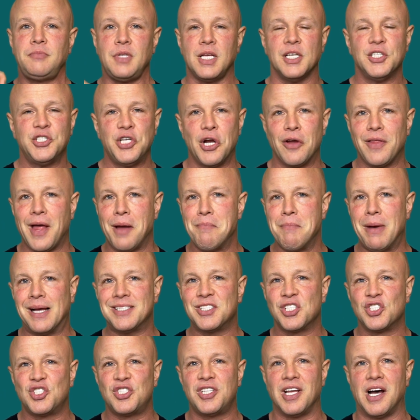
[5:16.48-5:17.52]
share that
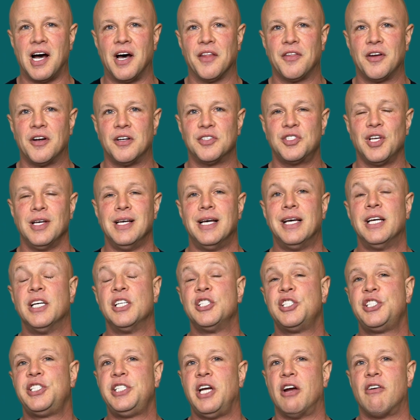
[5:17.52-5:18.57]
message to others,
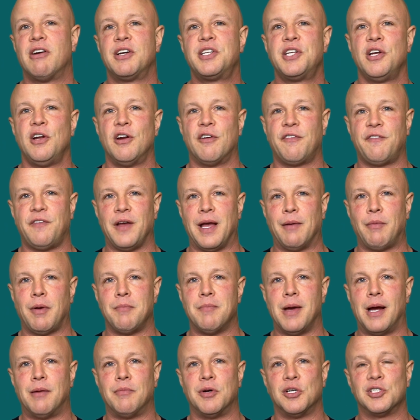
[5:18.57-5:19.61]
share it to your family
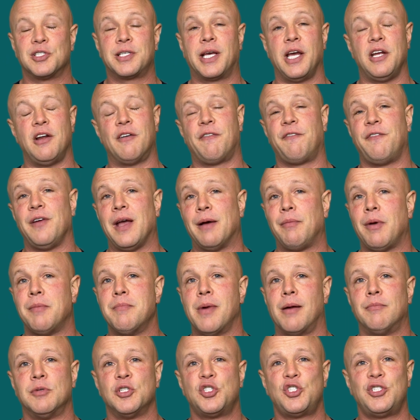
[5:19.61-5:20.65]
members, get your family
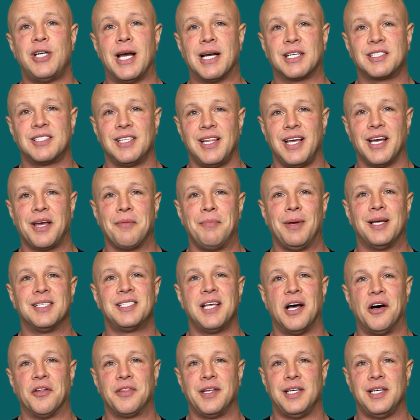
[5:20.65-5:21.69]
members checked so they can be as
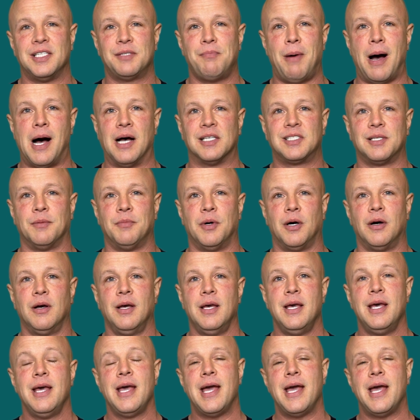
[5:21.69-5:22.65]
healthy as possible,